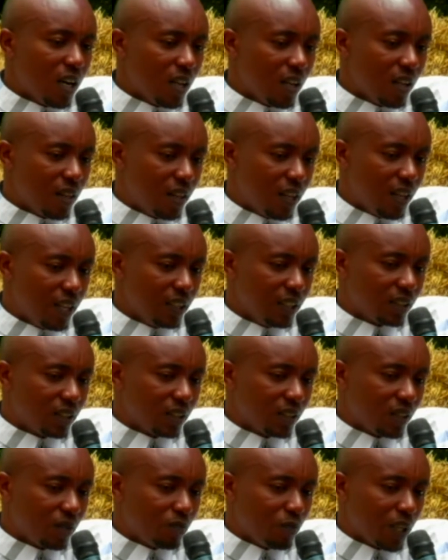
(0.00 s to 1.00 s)
that
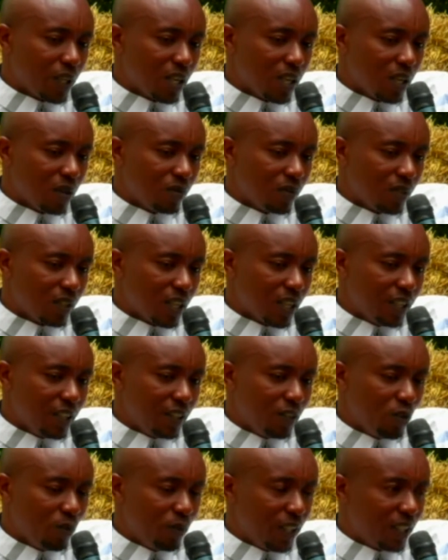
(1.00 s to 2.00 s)
becomes a
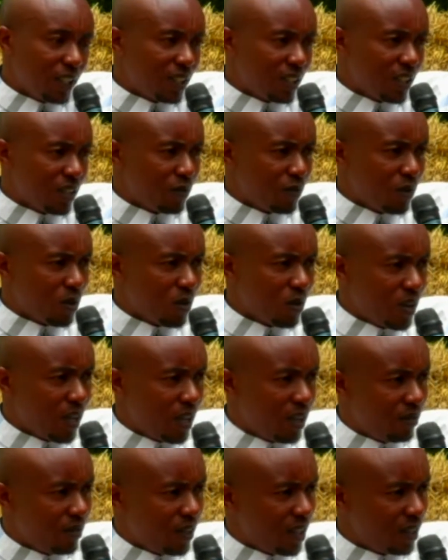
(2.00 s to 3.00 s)
denominator for
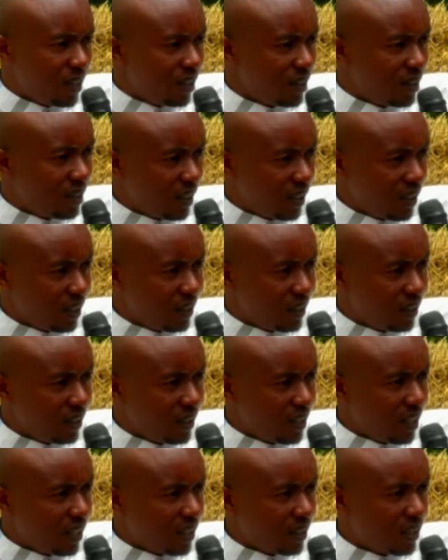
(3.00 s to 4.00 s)
every other sin.
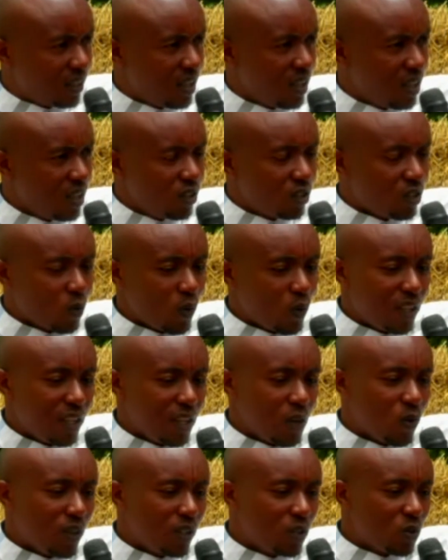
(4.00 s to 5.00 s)
Yes. So whether
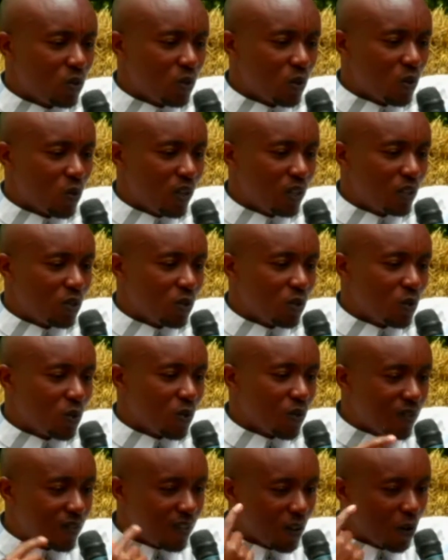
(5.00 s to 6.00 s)
you want
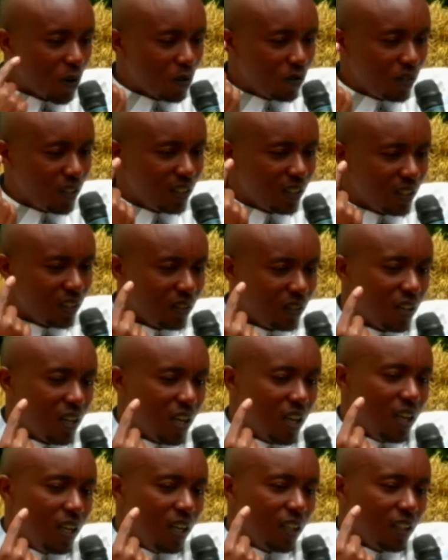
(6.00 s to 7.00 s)
to think of it in
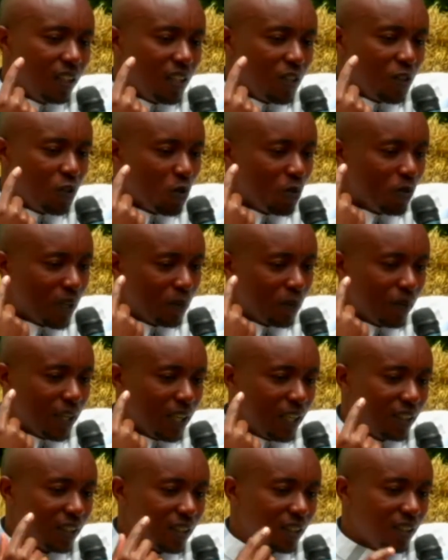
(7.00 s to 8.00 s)
the human
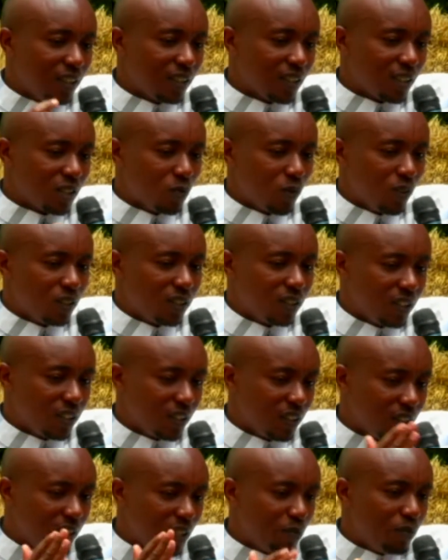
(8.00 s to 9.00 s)
mind that this is a small
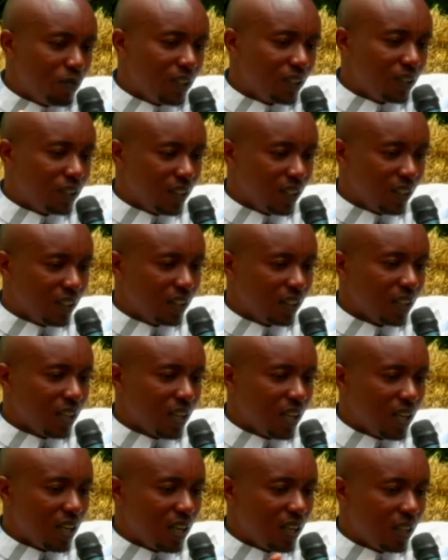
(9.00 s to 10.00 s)
sin, this is a big sin
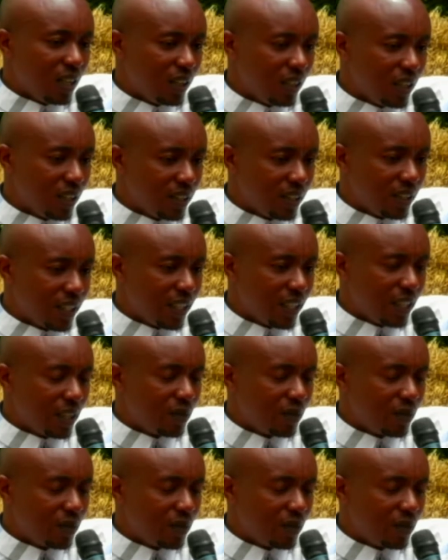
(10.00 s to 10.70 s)
in that regard.